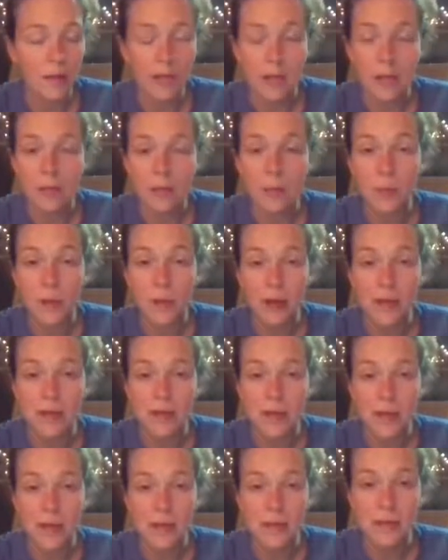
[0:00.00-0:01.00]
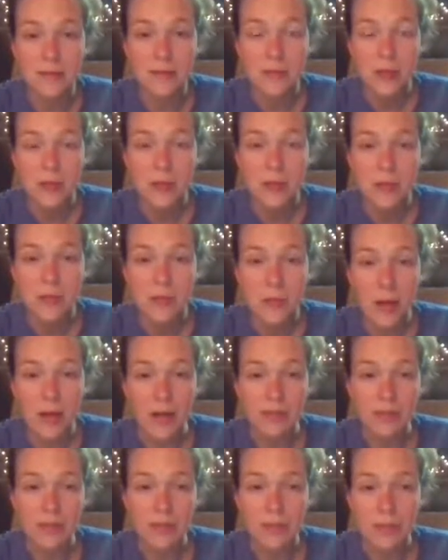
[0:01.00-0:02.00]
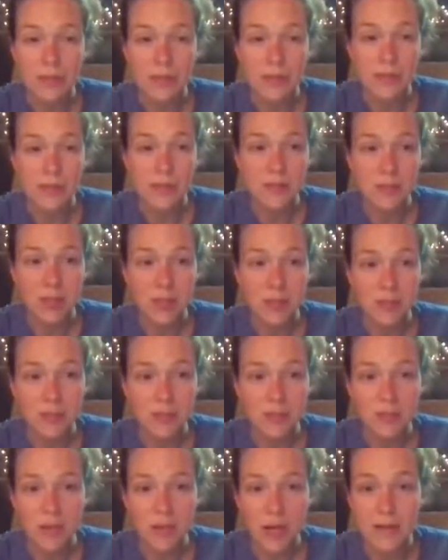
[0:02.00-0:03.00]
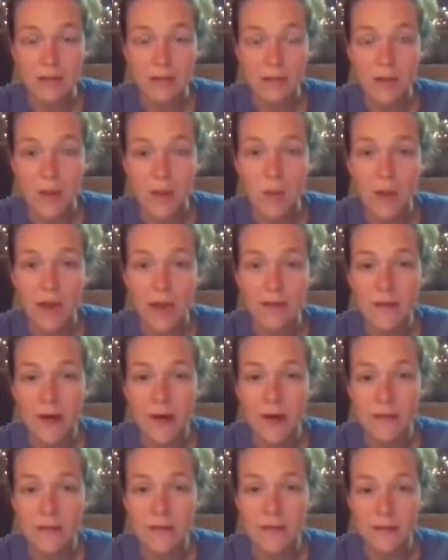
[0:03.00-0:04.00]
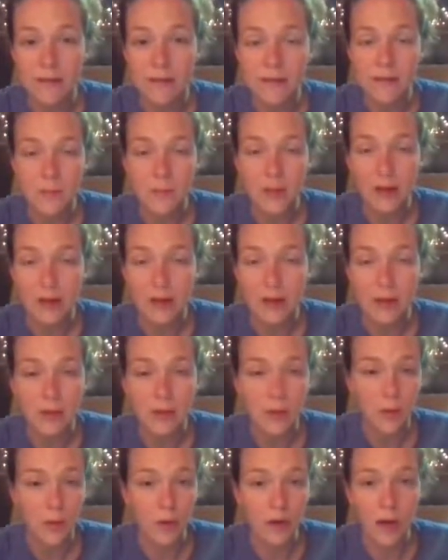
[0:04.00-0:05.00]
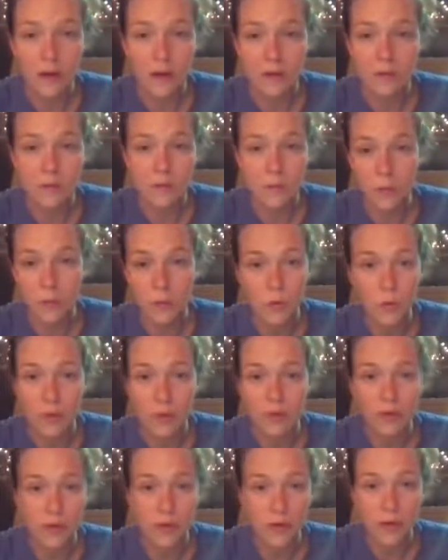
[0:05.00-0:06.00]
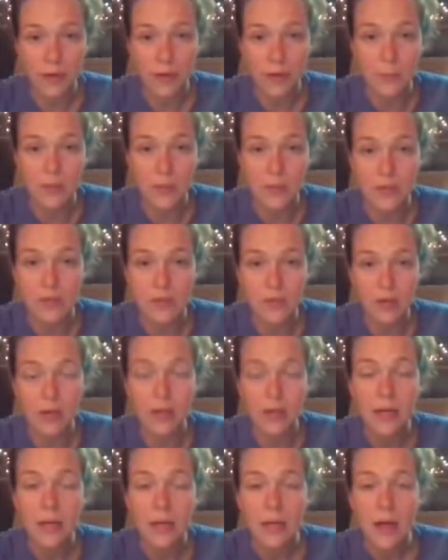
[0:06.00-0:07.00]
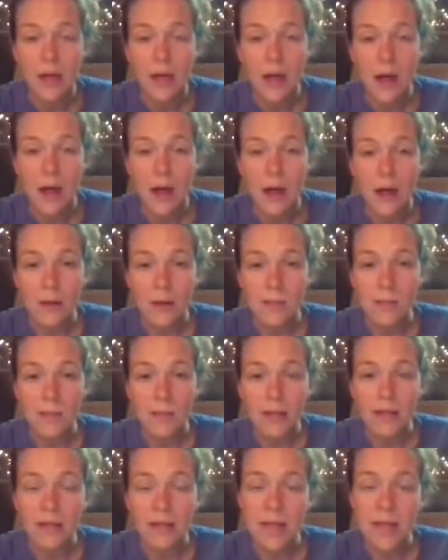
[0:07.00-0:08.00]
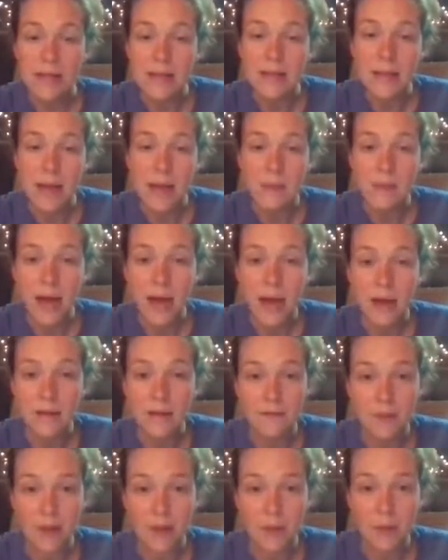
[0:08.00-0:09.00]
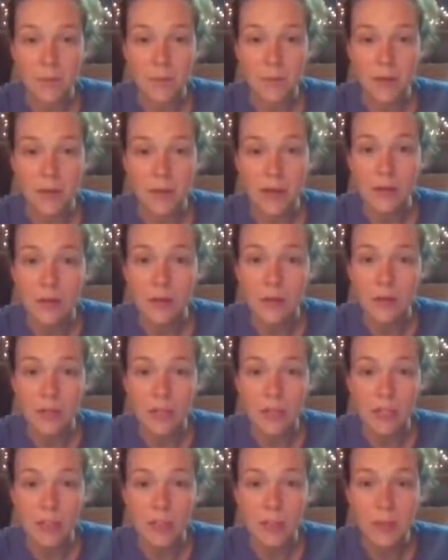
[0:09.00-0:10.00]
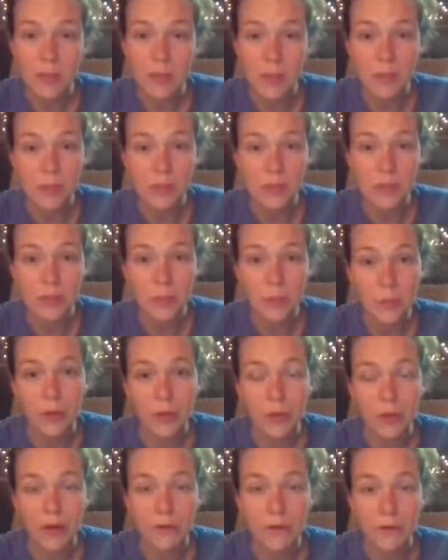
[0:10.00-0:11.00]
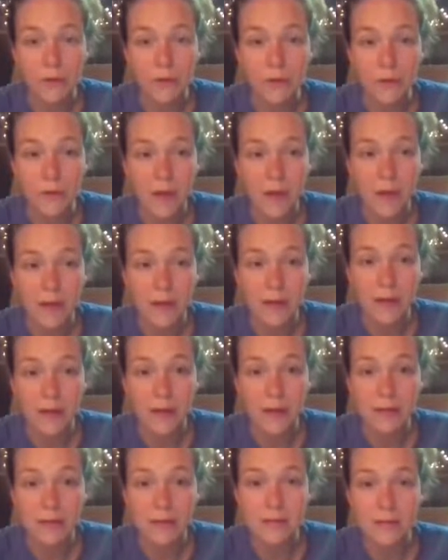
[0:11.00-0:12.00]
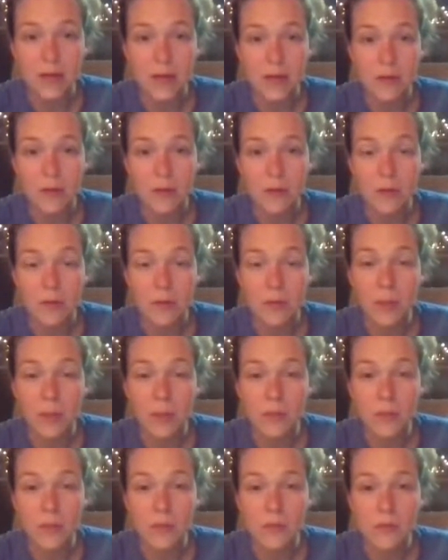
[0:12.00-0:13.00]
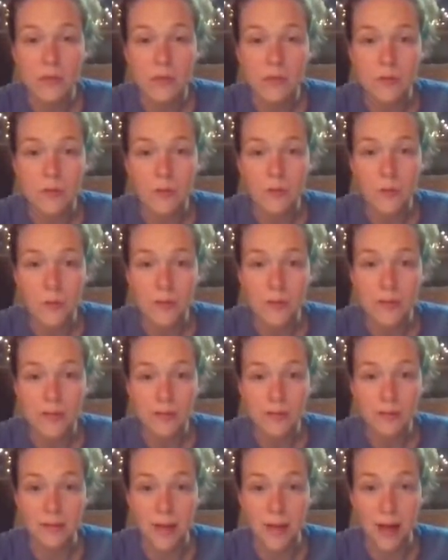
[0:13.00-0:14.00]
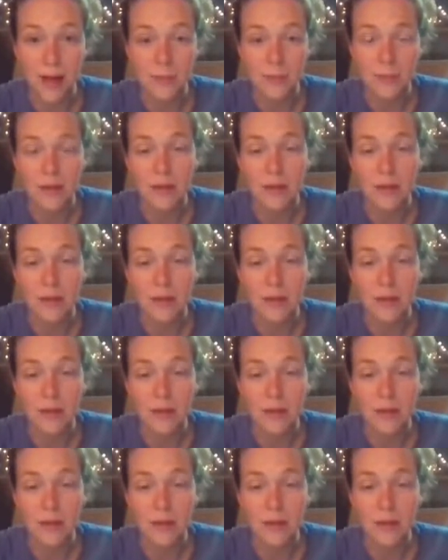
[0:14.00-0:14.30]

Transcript: healing process. So I just wanted to start this chat so you have access to Marion or X, whoever their name is, right? In case I'm not available. And usually people are super grateful for that, and I can tell you that people use those three ways a lot.